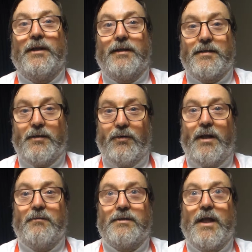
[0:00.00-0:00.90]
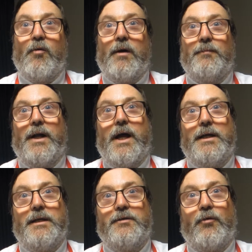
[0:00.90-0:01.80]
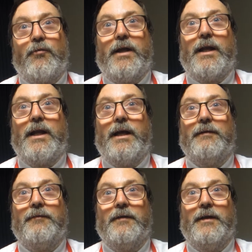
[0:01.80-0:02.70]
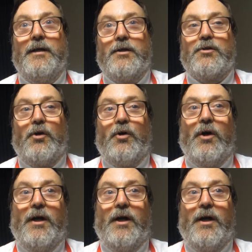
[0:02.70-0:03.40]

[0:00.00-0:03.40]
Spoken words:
then they say, okay, now apply in your real life. So